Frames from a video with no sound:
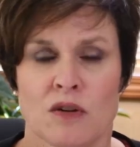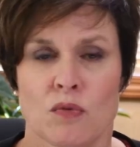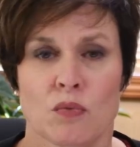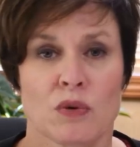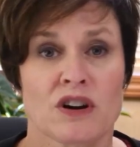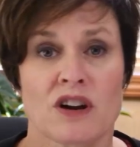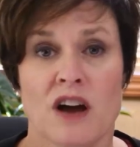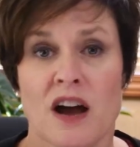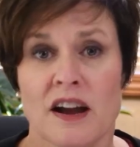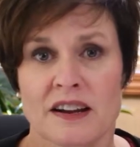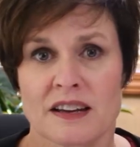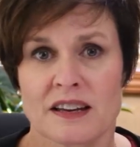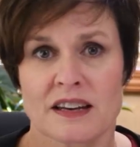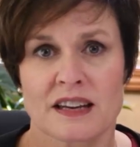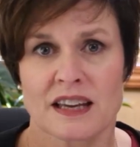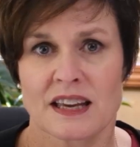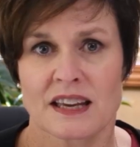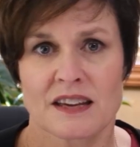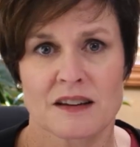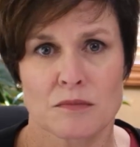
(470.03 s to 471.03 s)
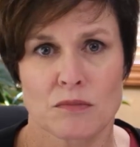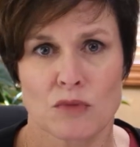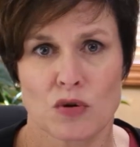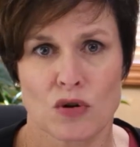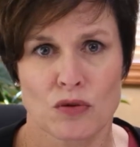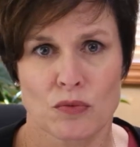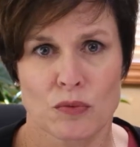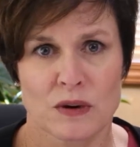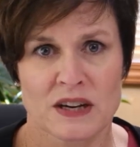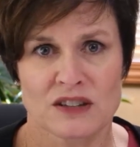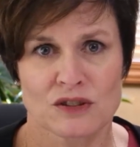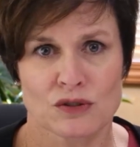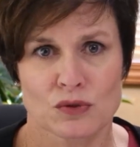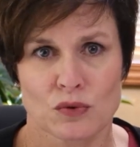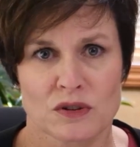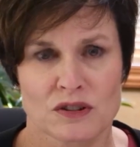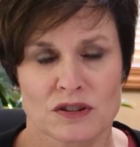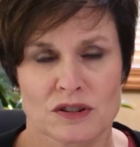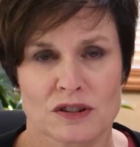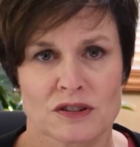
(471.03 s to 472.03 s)
We're not going to get more
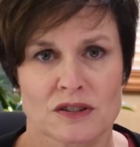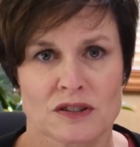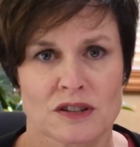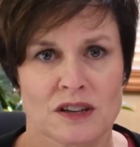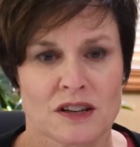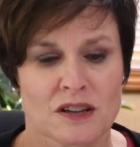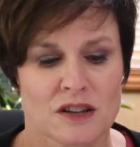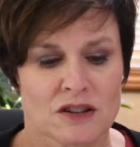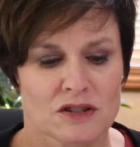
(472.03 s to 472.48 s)
resources.